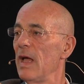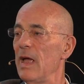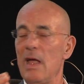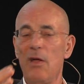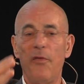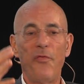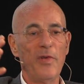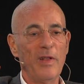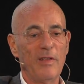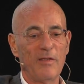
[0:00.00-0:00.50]

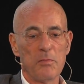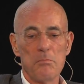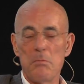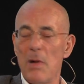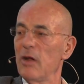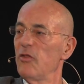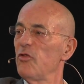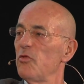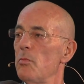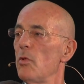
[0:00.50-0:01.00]
If it's
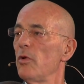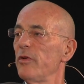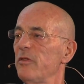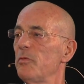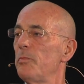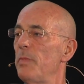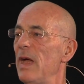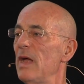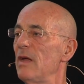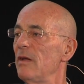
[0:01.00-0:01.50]
much more
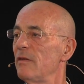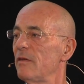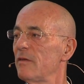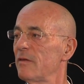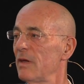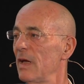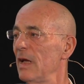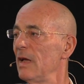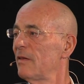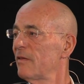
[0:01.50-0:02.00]

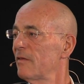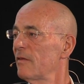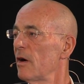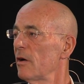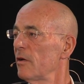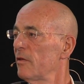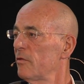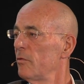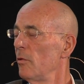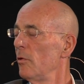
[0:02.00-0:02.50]
space, it
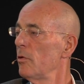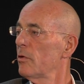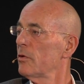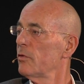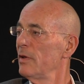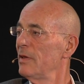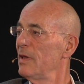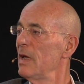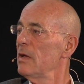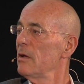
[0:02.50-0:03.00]
starts to look
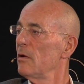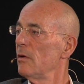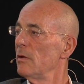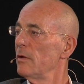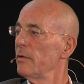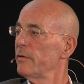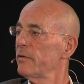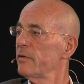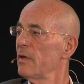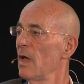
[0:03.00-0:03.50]

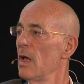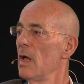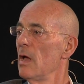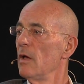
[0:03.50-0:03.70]
ridiculous.